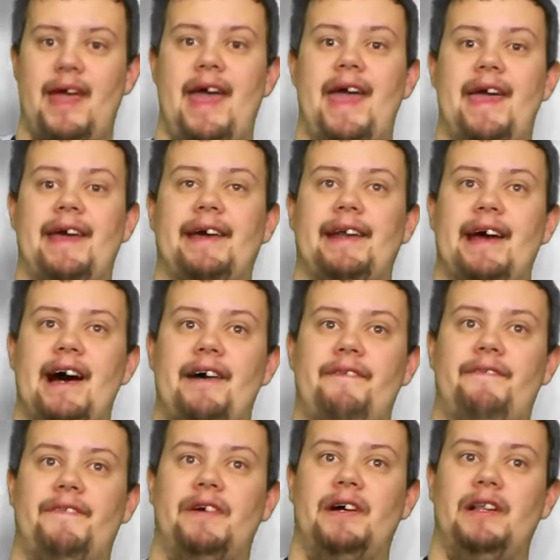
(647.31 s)
hanging
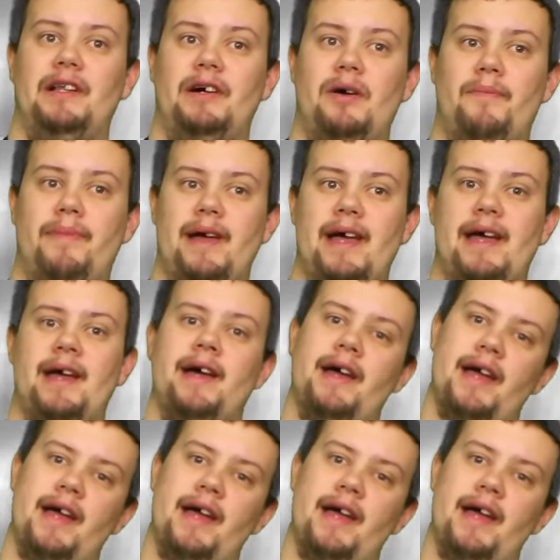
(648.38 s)
out for a little bit.